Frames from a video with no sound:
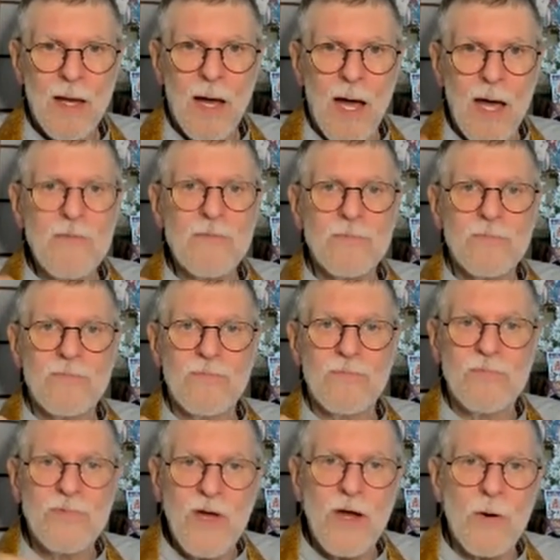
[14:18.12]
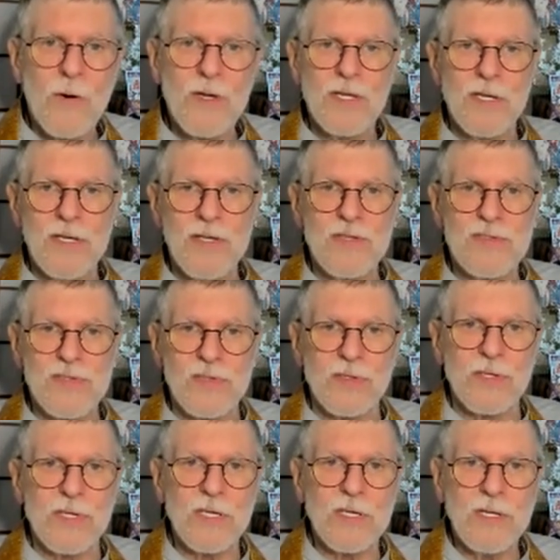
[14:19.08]
I very
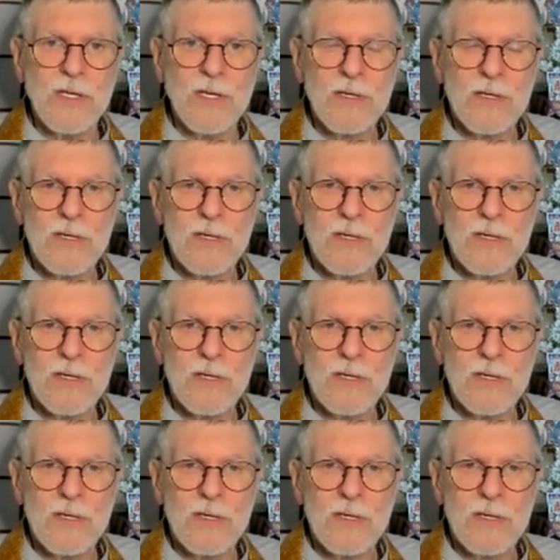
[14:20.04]
easily